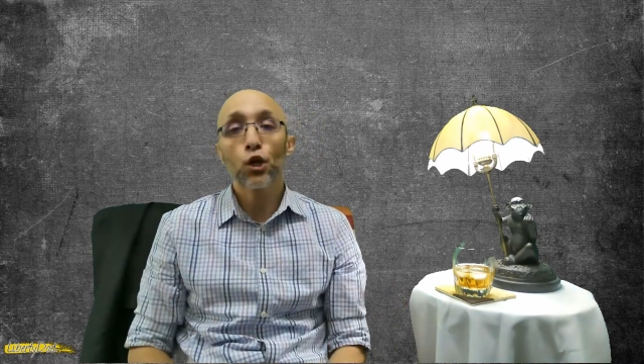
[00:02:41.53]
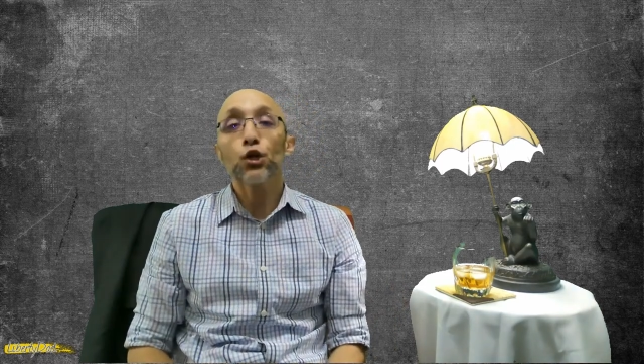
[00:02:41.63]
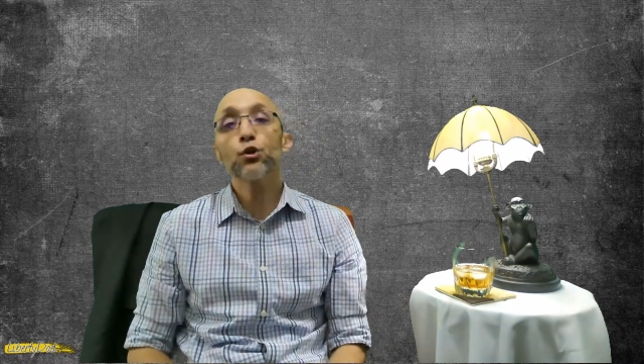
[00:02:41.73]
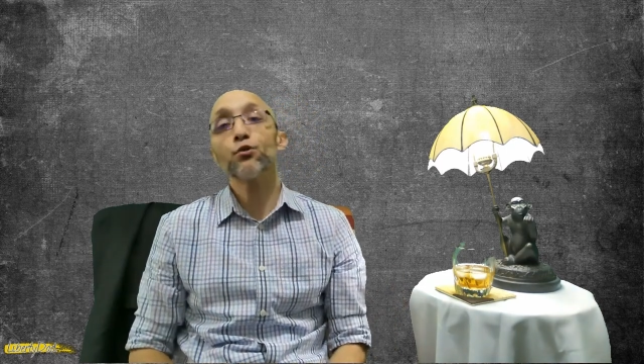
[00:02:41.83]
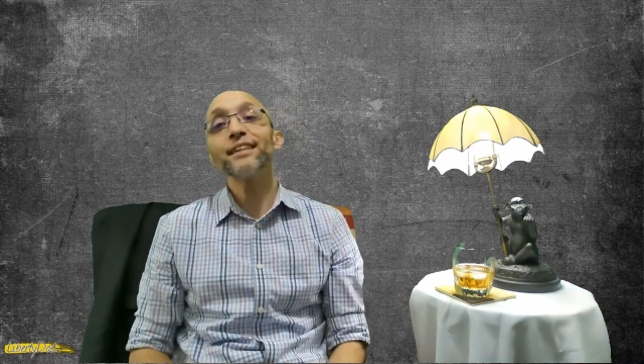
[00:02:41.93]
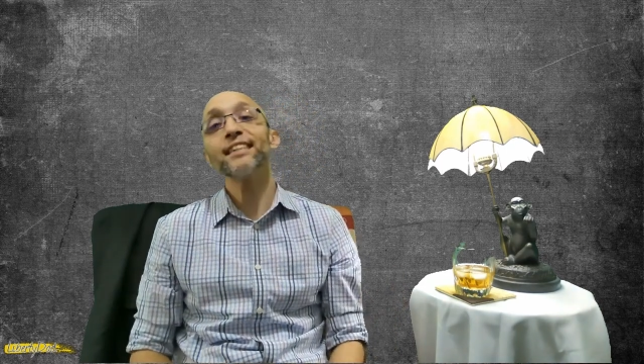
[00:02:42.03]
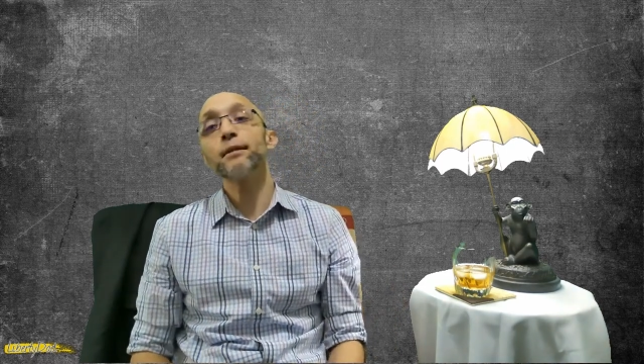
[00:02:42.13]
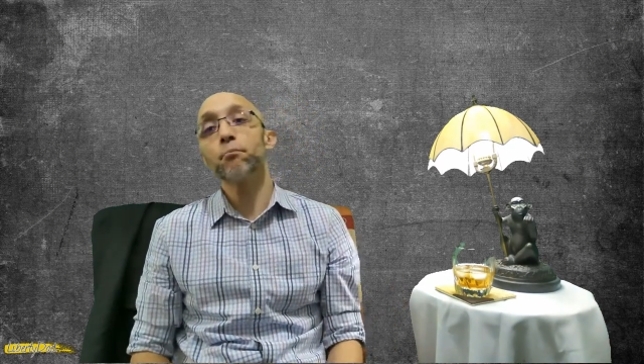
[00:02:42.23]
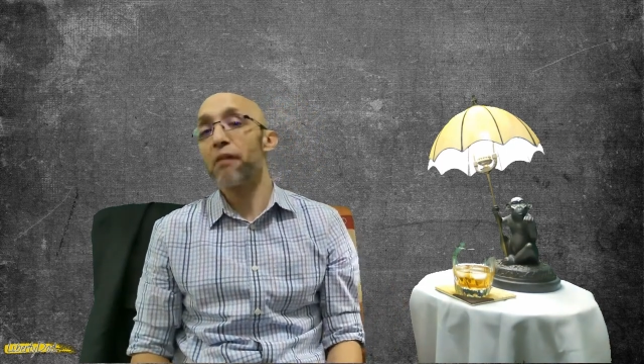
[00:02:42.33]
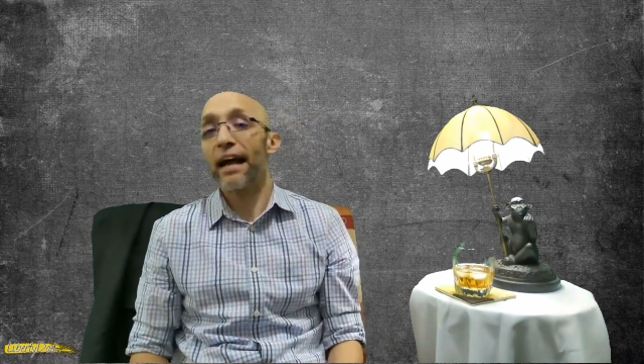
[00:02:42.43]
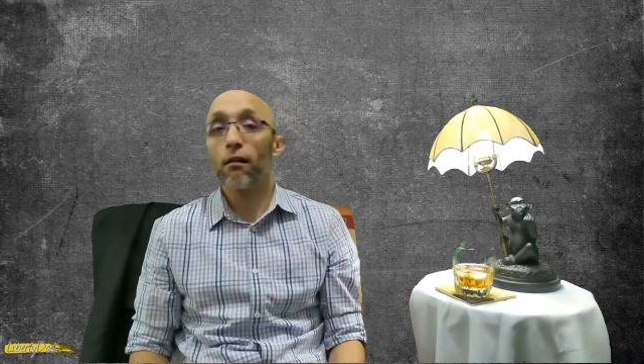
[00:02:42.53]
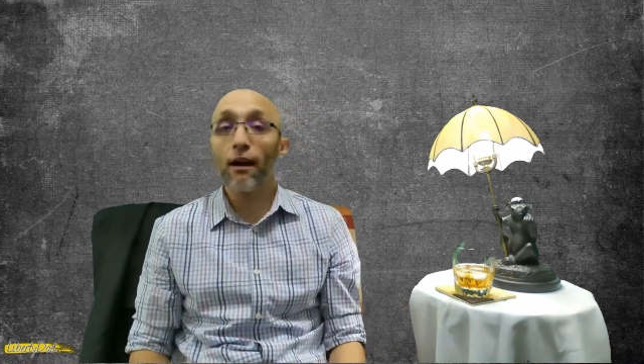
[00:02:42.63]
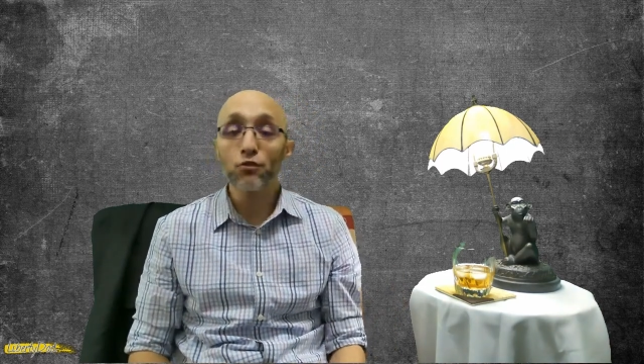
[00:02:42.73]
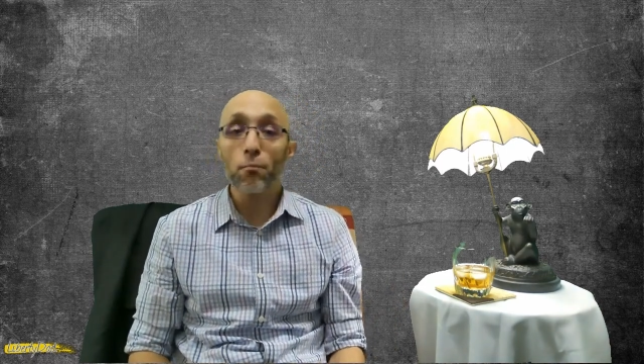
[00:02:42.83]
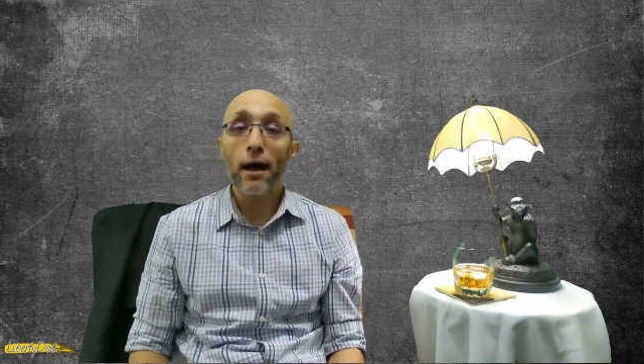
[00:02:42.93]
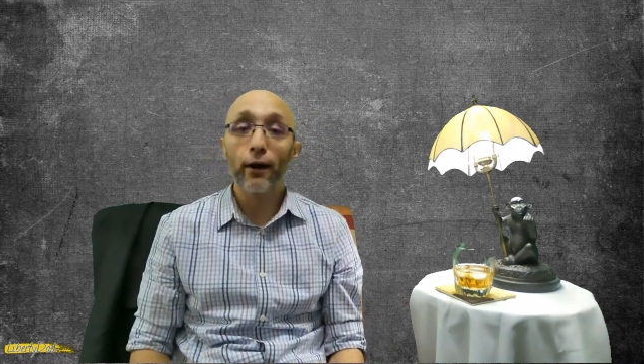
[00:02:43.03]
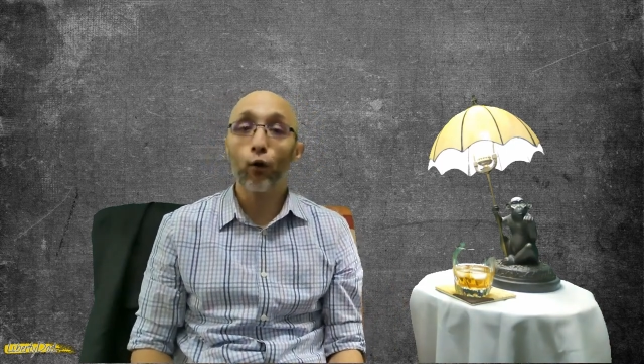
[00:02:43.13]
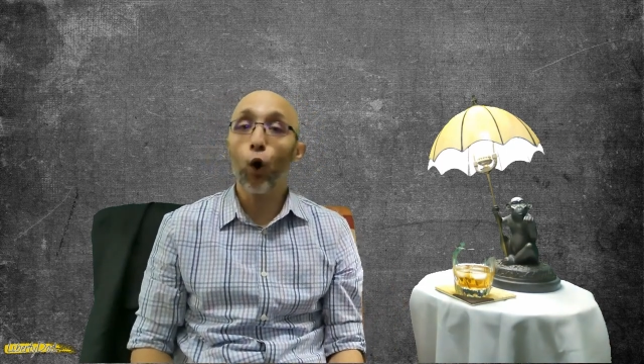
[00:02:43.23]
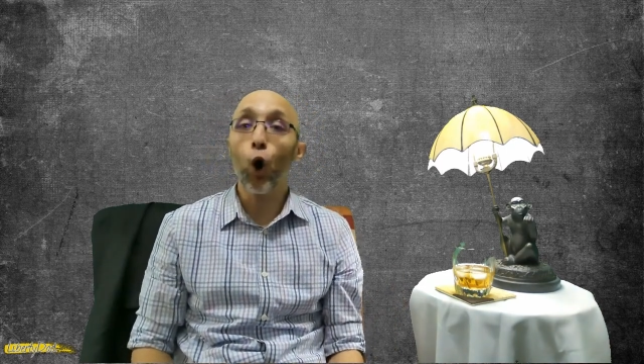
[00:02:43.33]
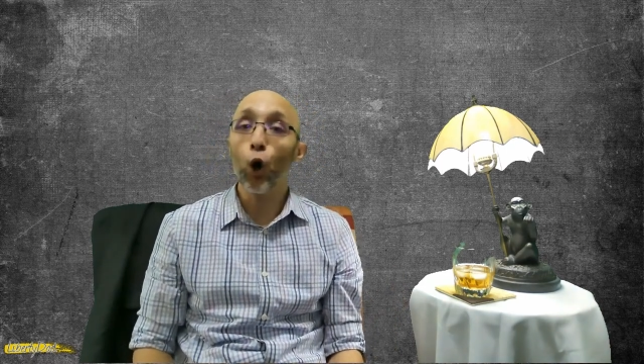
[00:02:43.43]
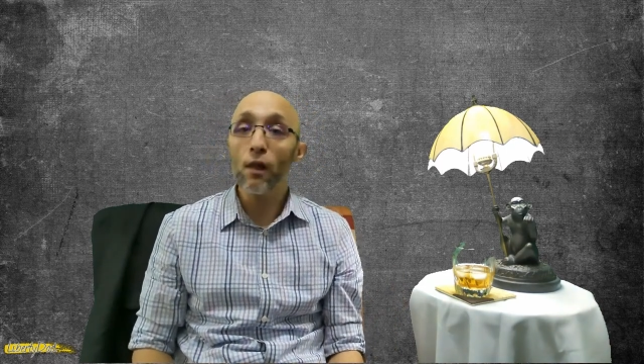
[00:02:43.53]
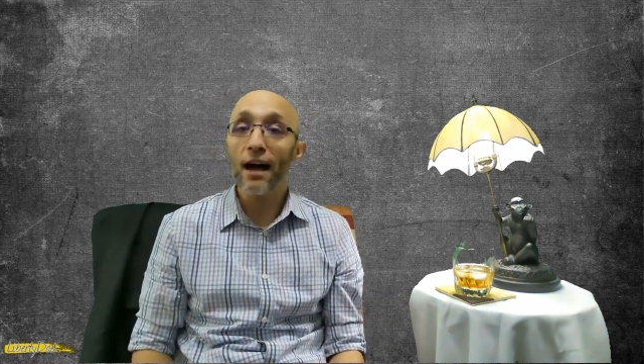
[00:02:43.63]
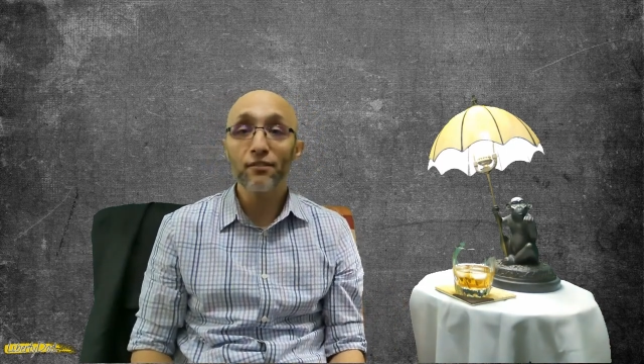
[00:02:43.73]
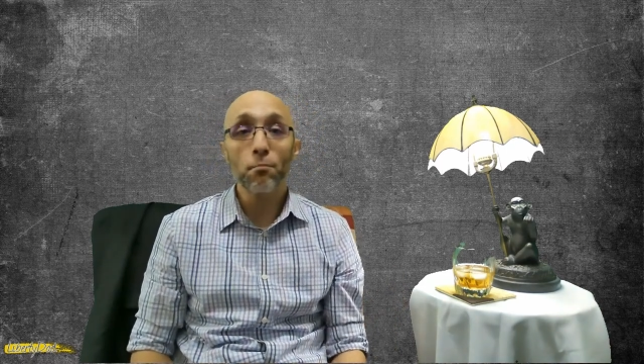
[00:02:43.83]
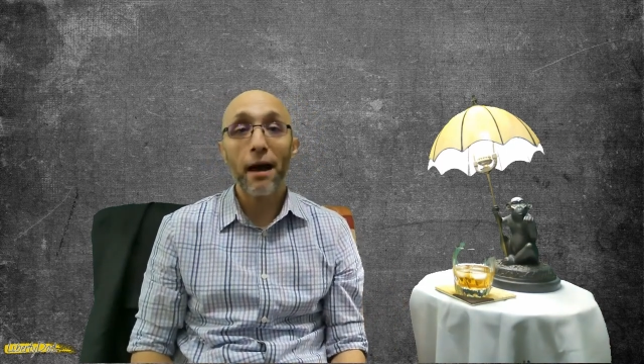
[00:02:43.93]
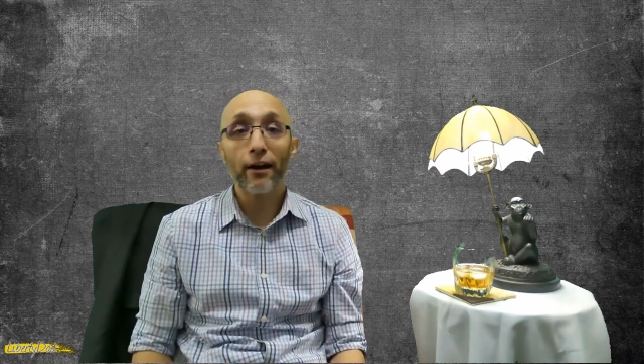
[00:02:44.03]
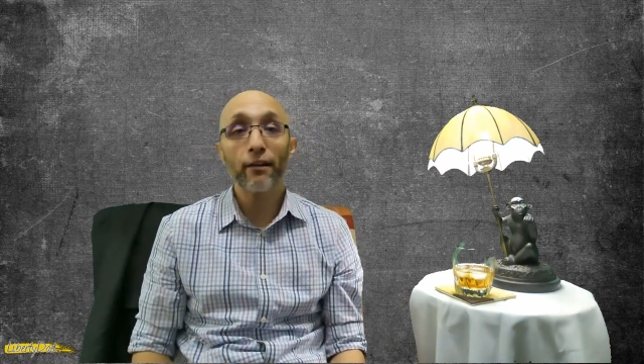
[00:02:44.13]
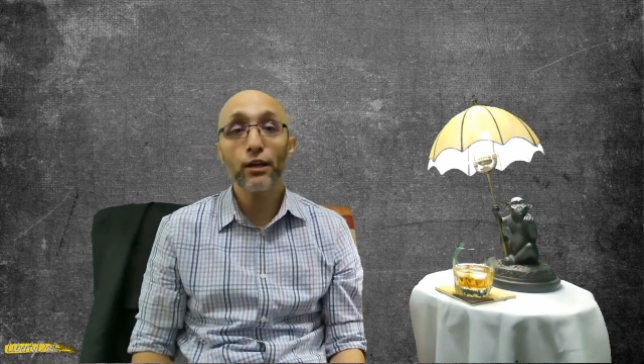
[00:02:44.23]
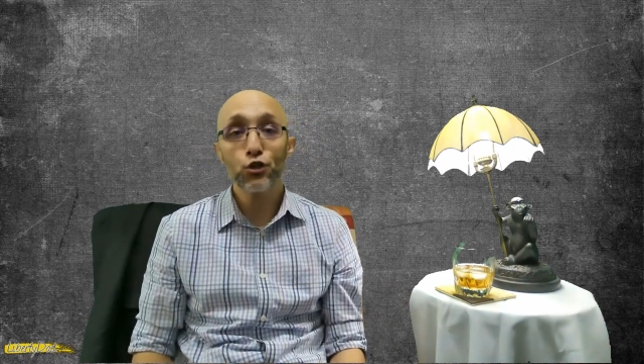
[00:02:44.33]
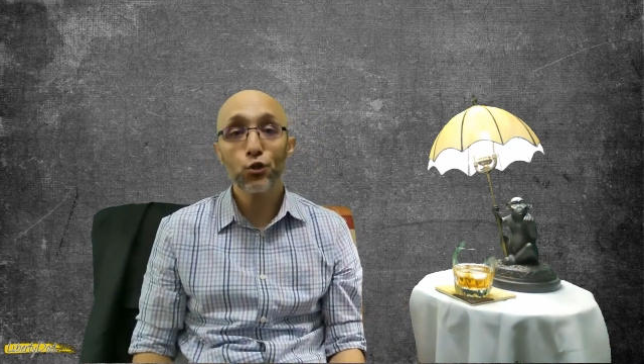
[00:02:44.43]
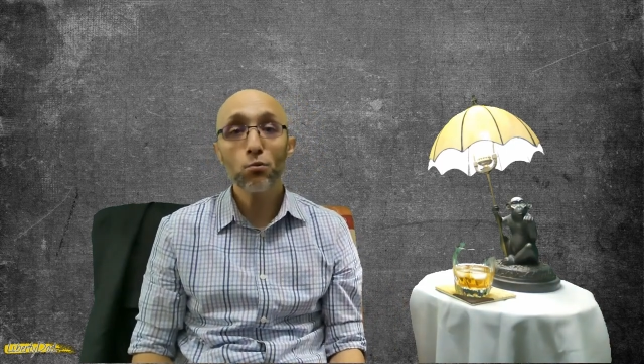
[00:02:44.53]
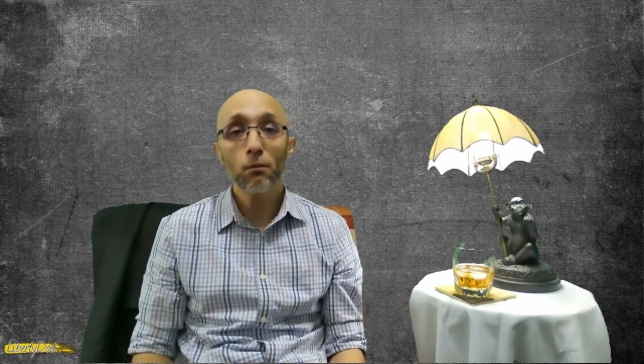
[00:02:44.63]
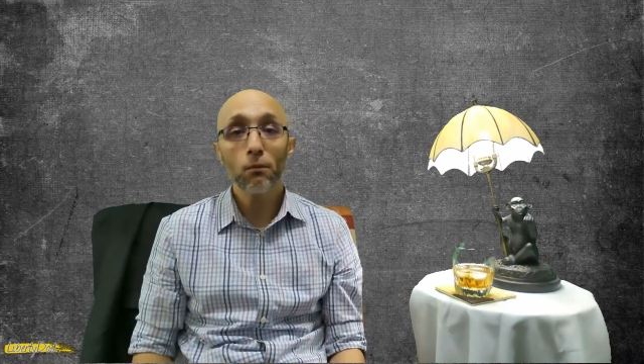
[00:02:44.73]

To address the Black Lives Matter, All Lives Matter issue,